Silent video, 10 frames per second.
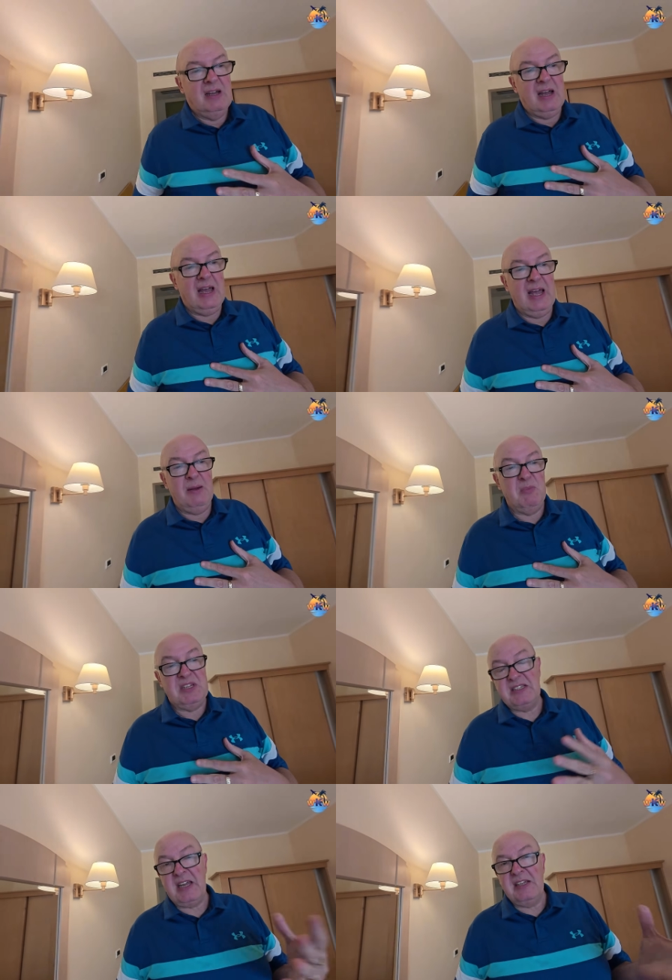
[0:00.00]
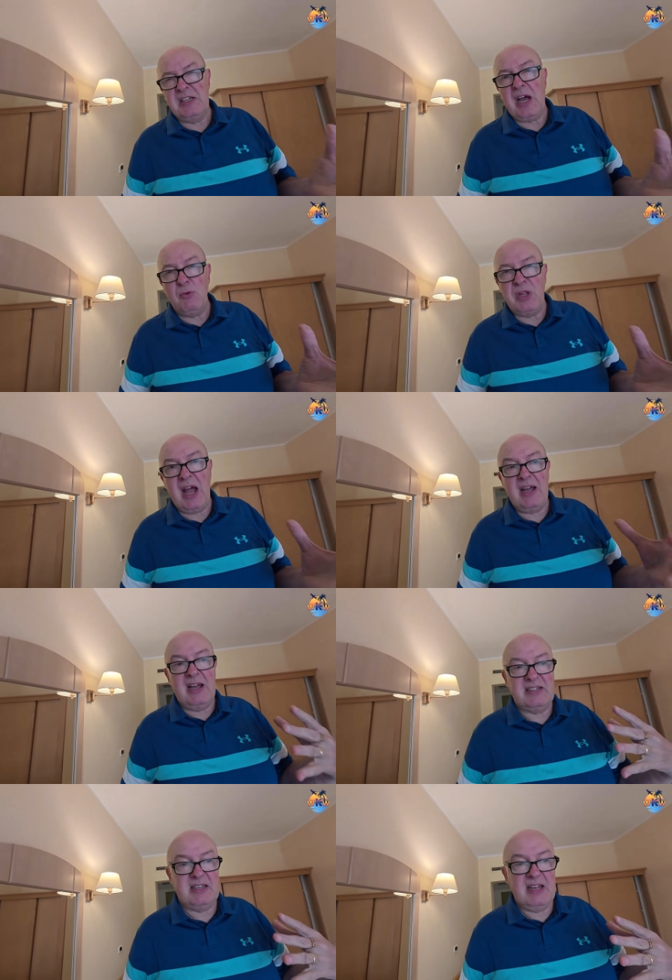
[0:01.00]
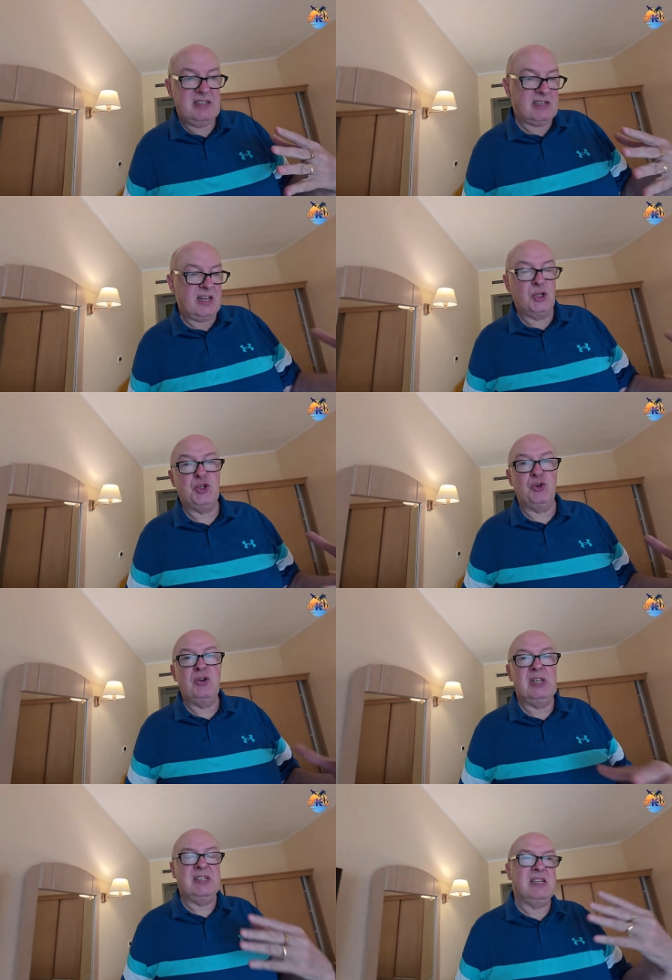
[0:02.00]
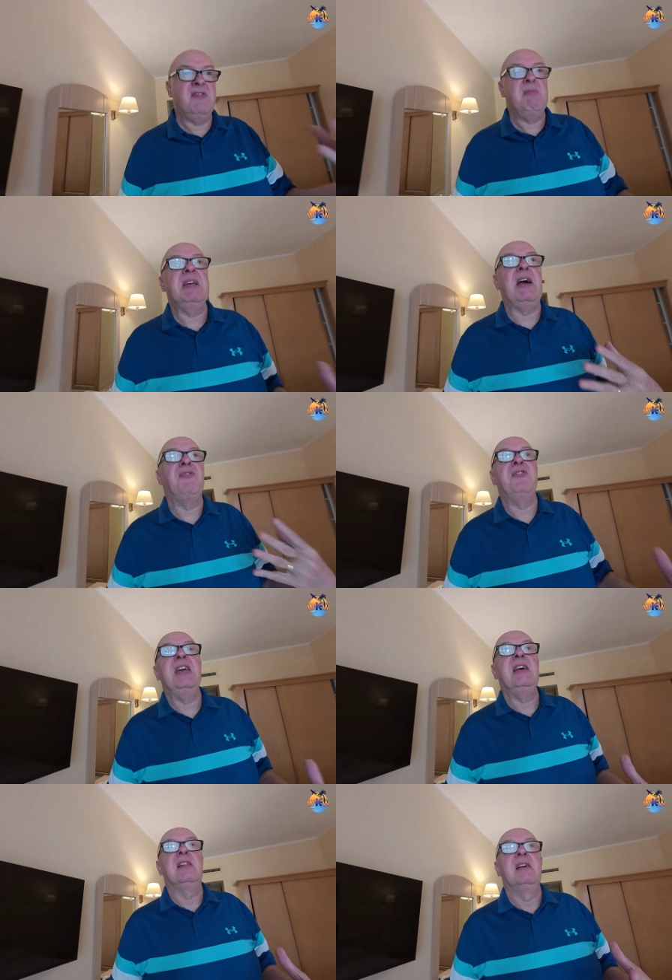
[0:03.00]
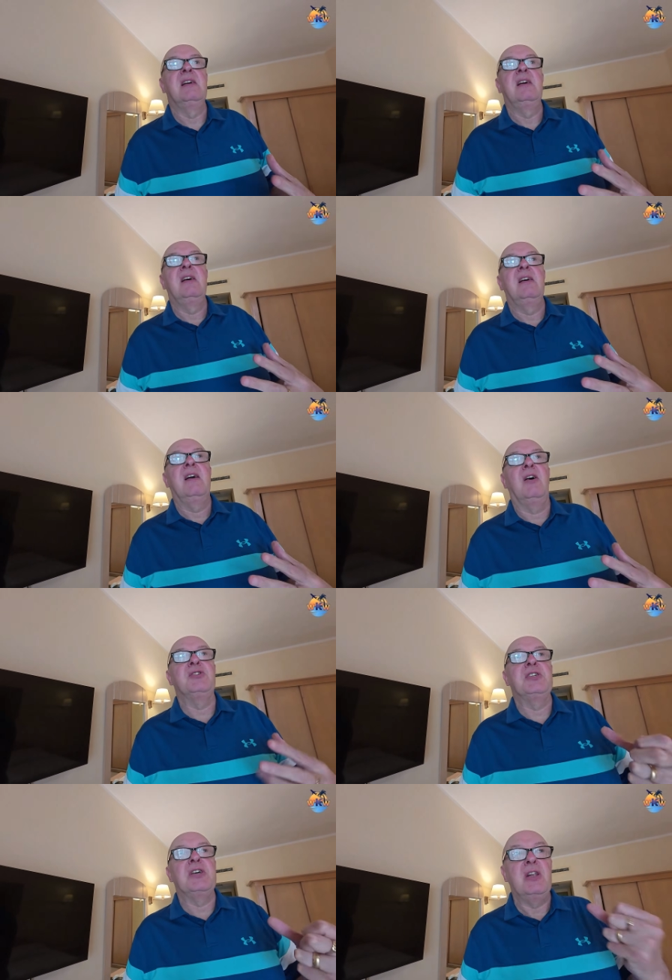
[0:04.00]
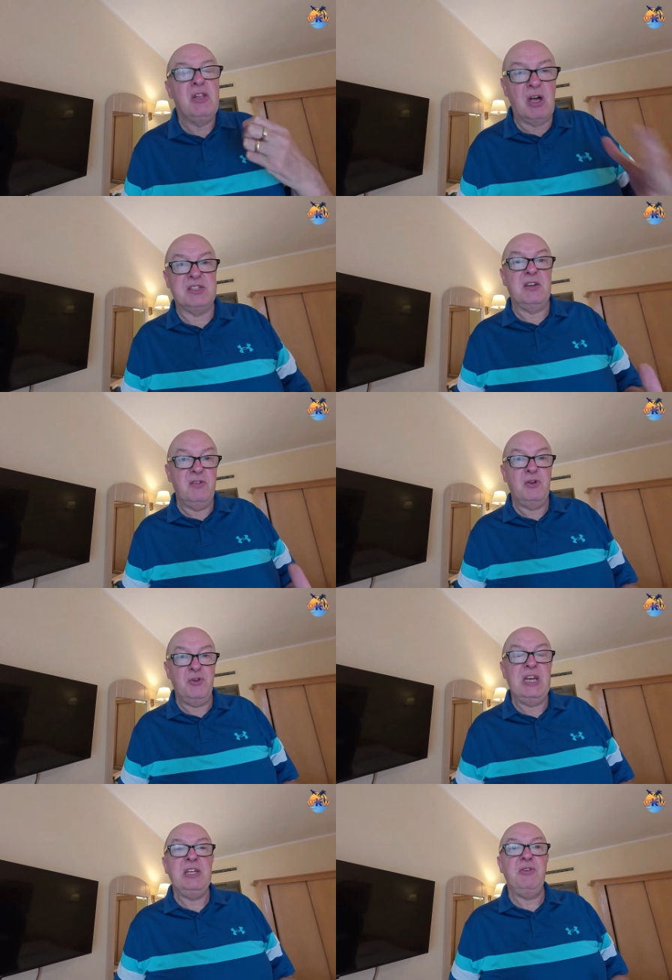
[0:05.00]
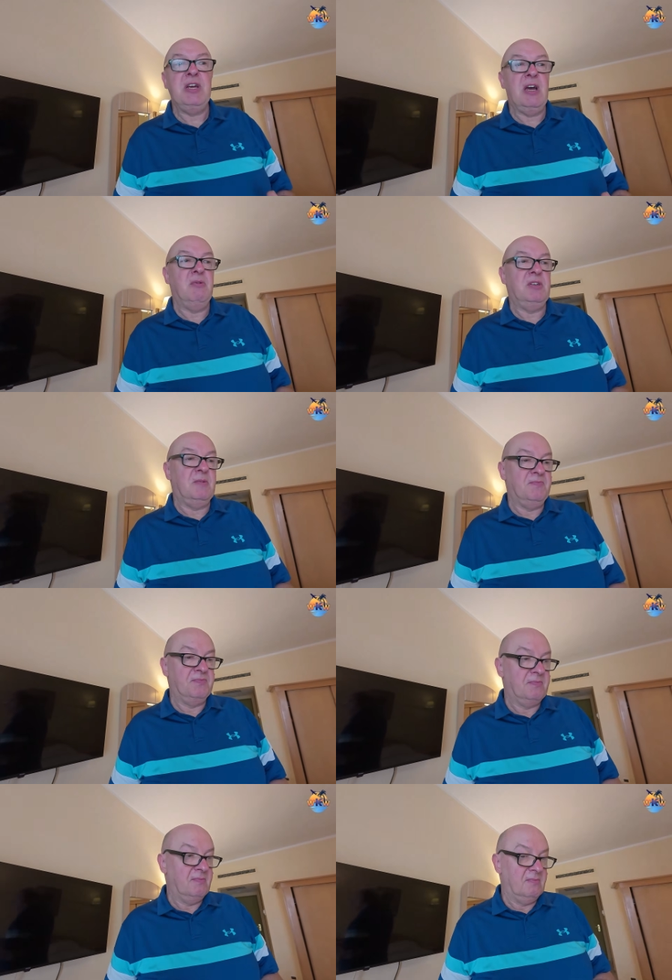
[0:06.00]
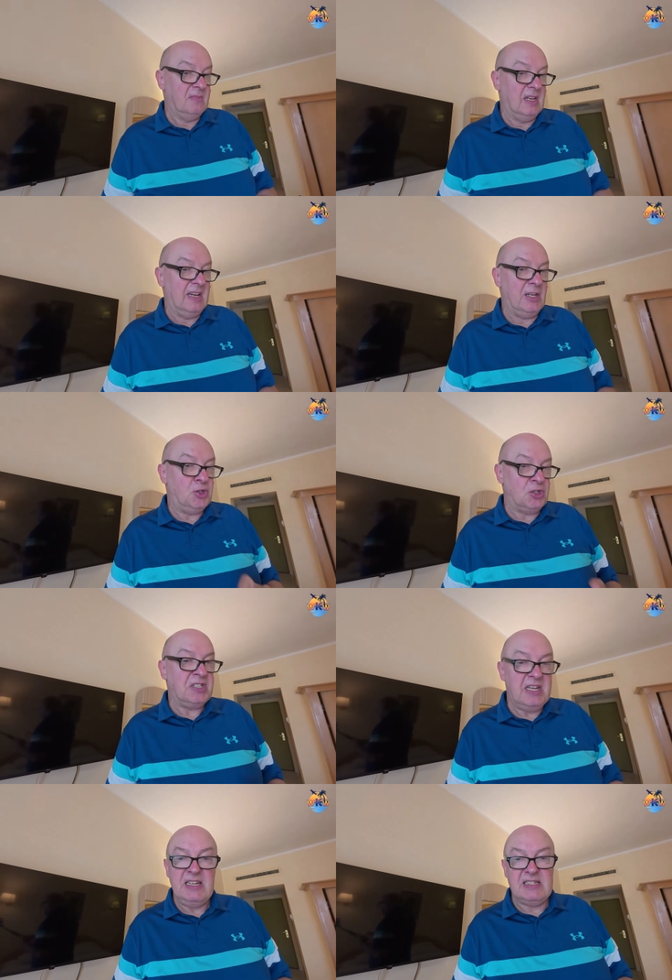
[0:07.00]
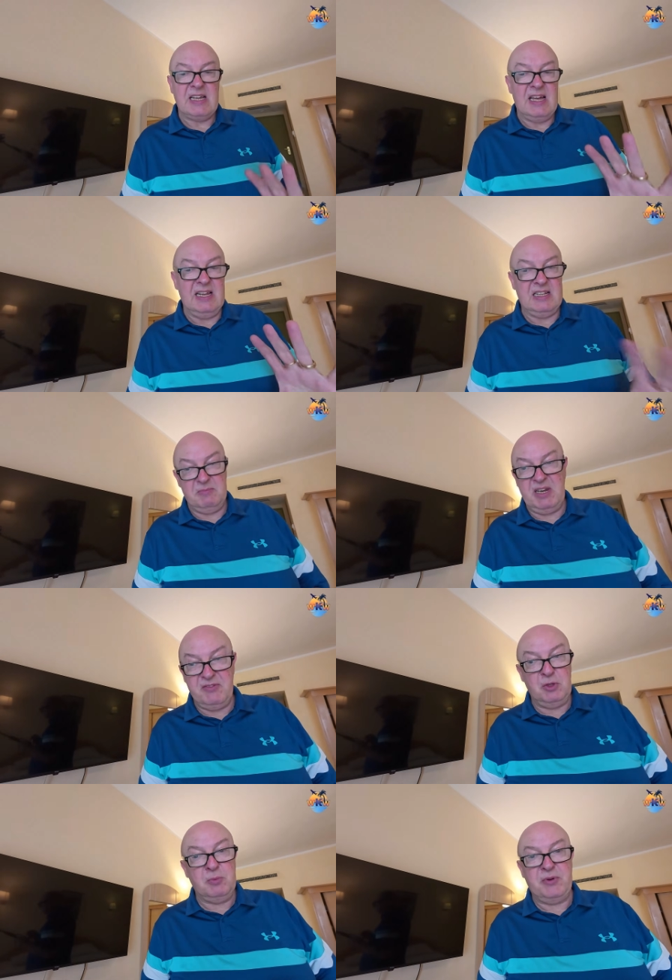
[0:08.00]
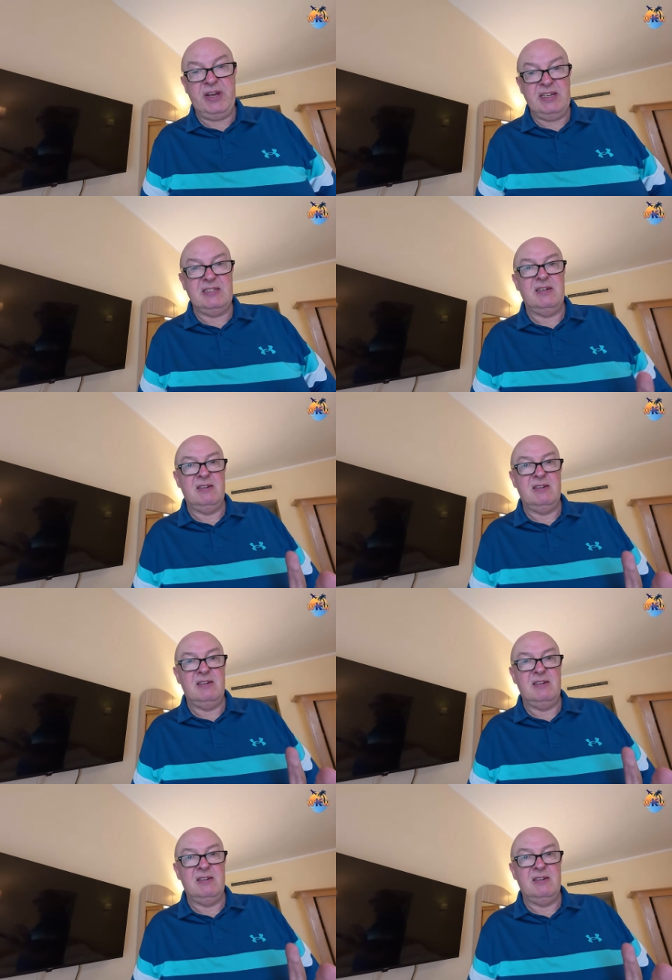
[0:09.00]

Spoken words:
When I stayed in Ao Nang, I stayed in like a jungle. It's given me that feel because there's a lot of greenery going on. It just needs a little bit of an upgrade.